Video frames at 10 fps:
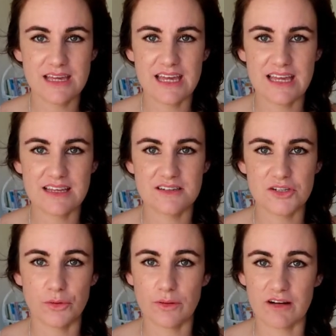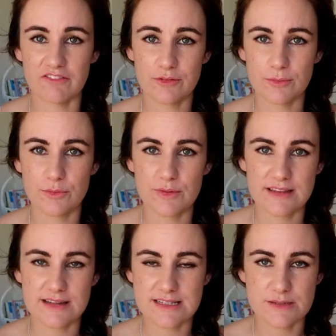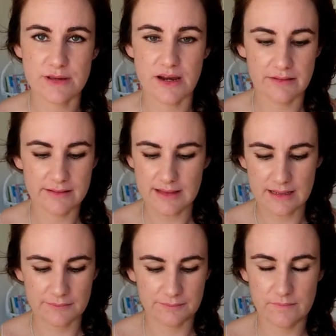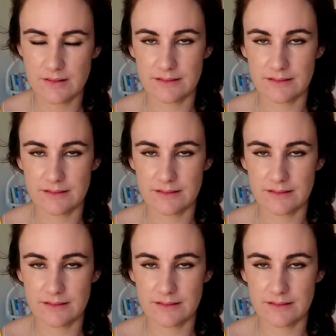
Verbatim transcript: and you're comfortable with it as a parent, then